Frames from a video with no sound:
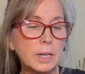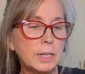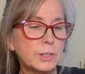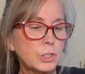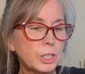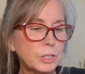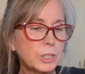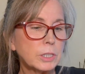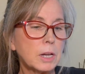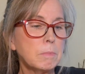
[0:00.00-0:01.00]
is just
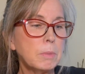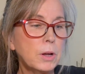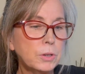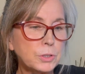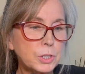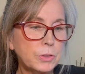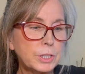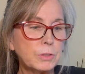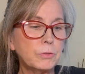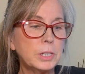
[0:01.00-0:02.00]
this compulsion,
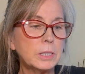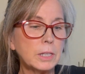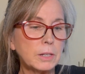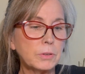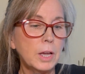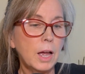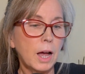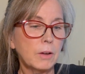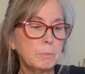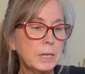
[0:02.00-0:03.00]
this feeling of
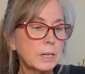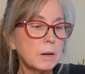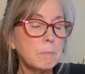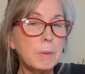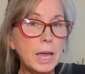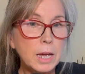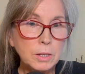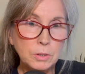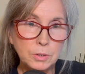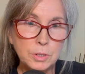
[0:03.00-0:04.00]
being
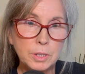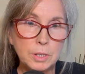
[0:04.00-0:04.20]
compelled